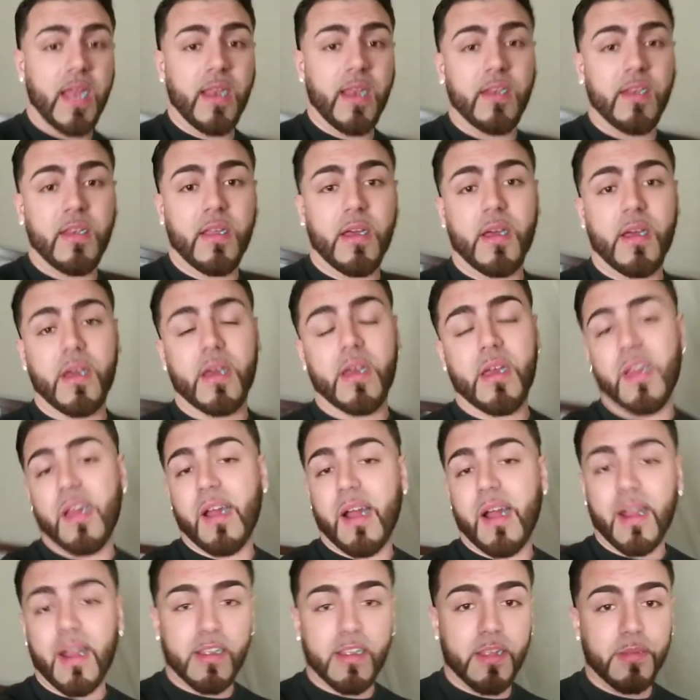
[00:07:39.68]
and
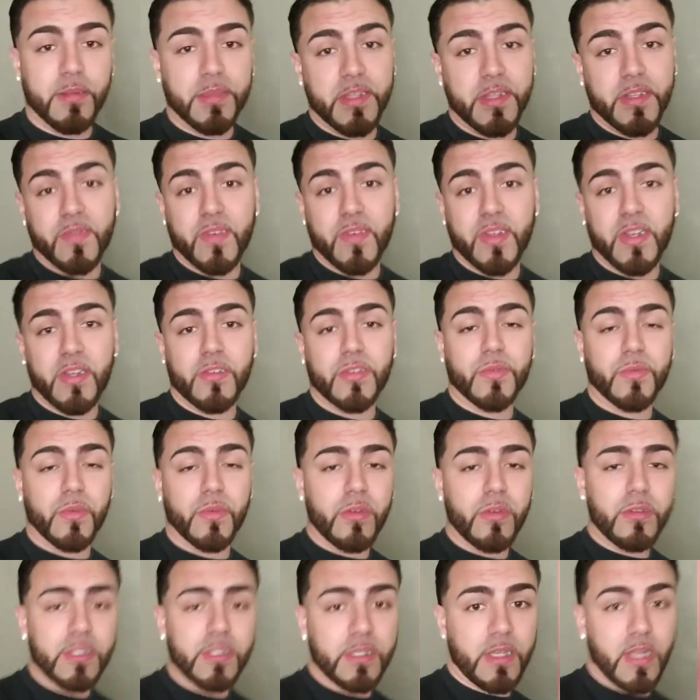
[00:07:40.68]
I'll keep these
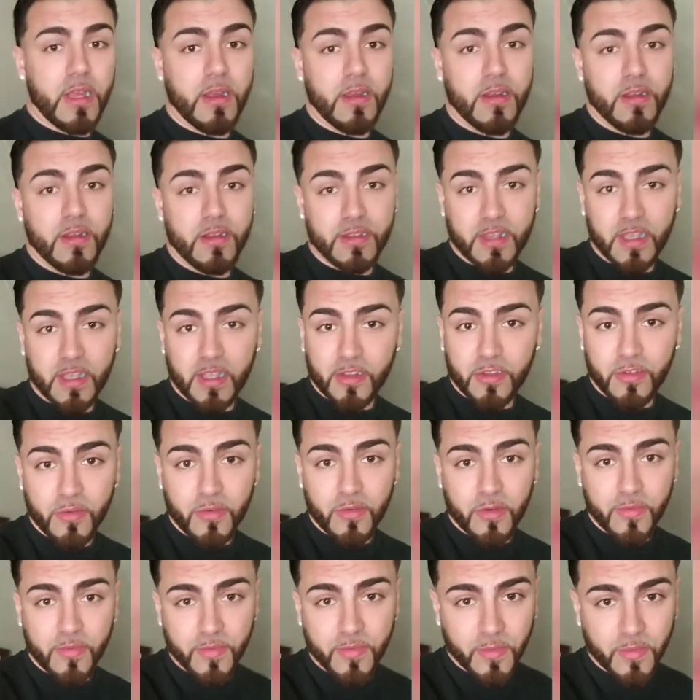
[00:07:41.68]
videos rolling. Thank
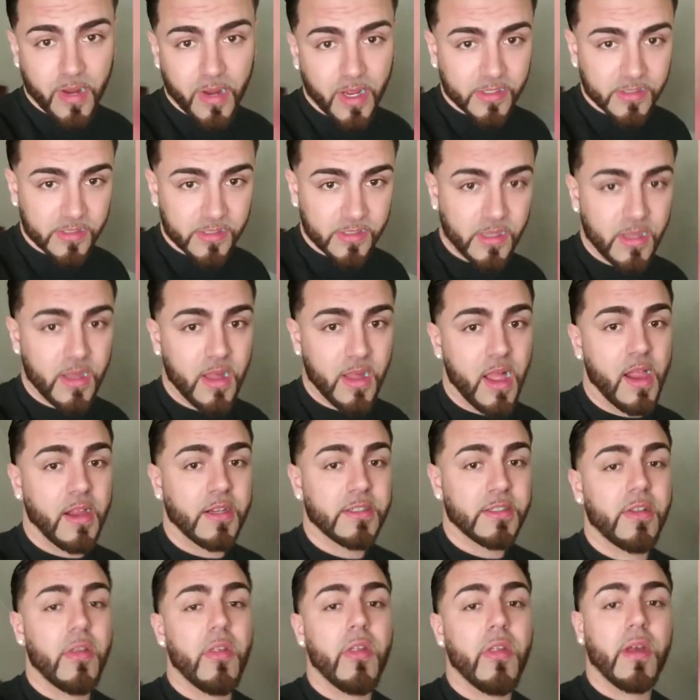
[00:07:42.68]
you all for watching.
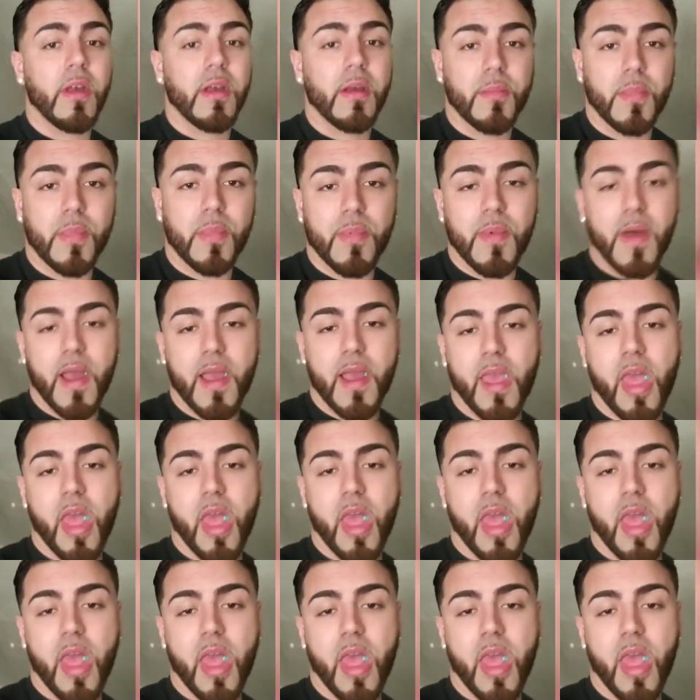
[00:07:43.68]
Bye.